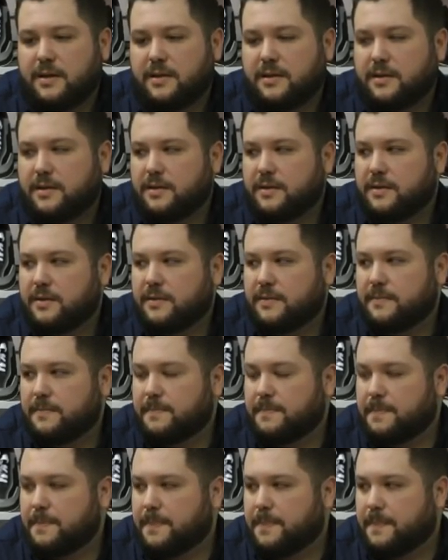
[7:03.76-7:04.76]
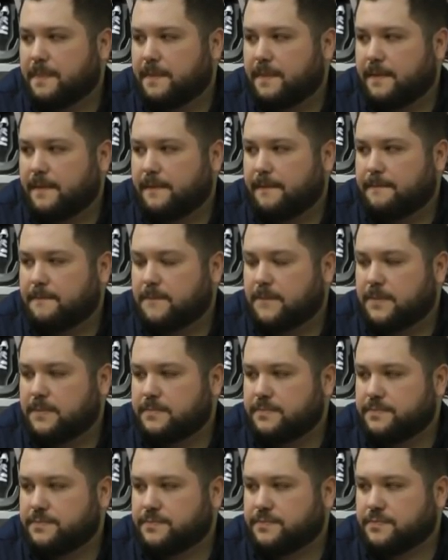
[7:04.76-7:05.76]

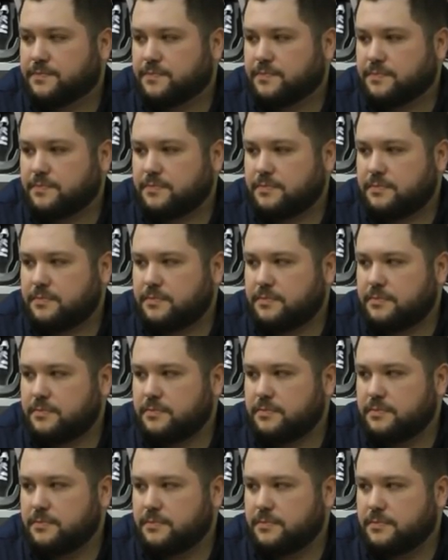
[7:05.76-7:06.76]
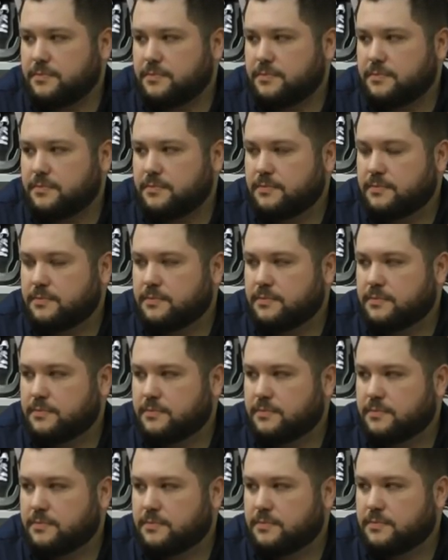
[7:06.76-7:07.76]

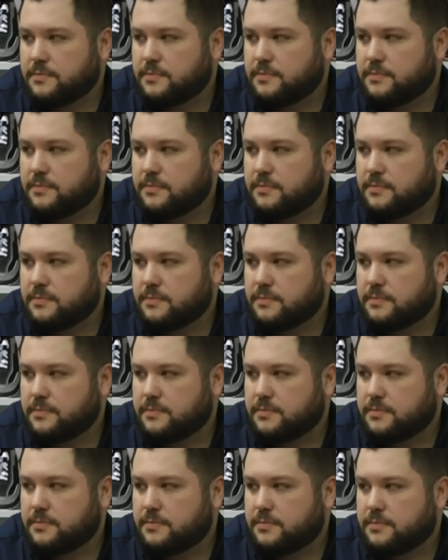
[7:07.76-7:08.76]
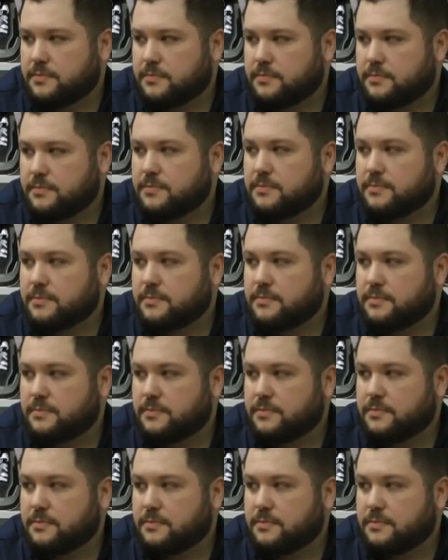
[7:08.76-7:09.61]
(silent)